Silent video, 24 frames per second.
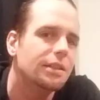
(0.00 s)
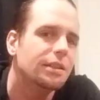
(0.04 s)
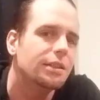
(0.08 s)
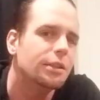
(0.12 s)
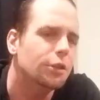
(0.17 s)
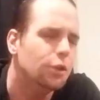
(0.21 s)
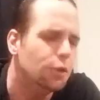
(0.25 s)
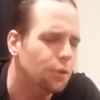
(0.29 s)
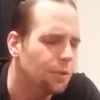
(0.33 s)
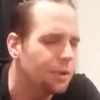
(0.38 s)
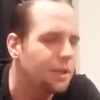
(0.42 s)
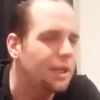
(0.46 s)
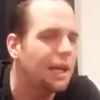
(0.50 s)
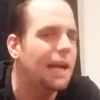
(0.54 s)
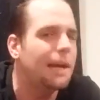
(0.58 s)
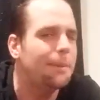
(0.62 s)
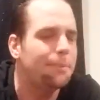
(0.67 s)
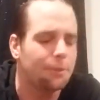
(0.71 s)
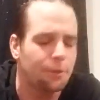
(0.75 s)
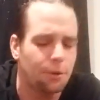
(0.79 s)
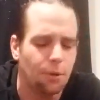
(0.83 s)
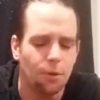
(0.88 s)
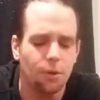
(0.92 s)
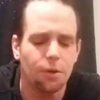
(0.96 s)
You and
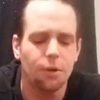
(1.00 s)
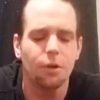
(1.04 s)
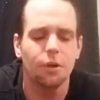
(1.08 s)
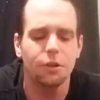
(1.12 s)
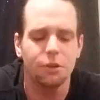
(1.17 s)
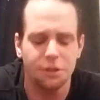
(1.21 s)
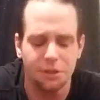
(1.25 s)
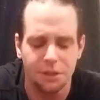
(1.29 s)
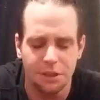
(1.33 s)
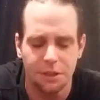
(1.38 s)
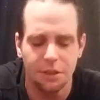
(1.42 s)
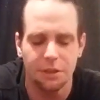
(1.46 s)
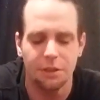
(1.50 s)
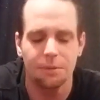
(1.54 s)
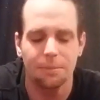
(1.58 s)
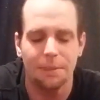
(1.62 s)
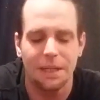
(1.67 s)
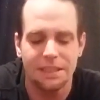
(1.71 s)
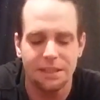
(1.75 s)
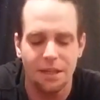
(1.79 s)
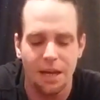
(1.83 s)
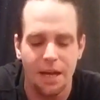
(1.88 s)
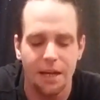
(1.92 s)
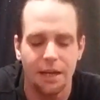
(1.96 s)
Capricorn are still
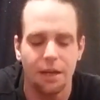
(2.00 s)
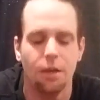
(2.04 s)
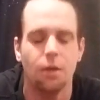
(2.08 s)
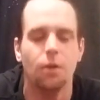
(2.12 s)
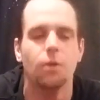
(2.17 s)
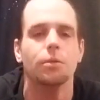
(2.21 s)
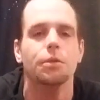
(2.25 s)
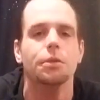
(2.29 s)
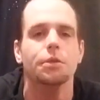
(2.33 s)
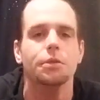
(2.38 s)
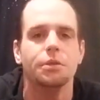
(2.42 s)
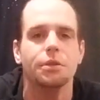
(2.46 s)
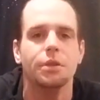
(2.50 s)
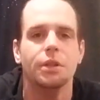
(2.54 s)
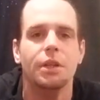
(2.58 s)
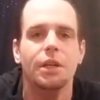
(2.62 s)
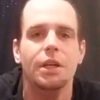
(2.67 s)
my title holders.